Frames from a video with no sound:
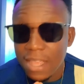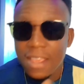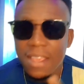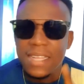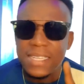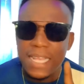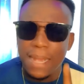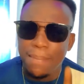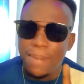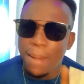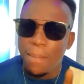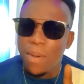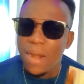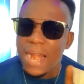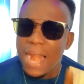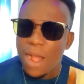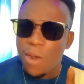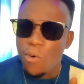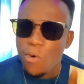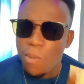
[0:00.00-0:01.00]
In the
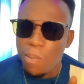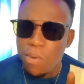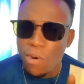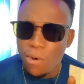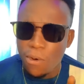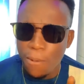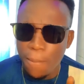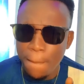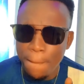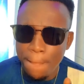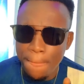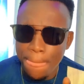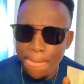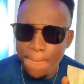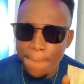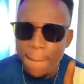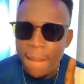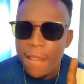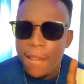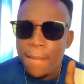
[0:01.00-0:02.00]
Abrabona Wobono,
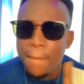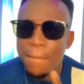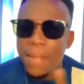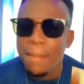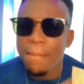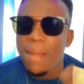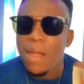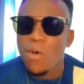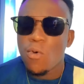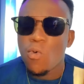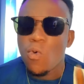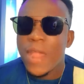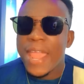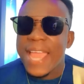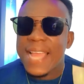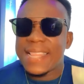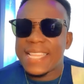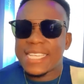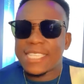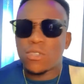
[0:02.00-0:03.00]
Mama, we
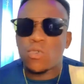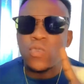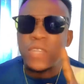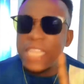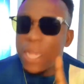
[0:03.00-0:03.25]
haters,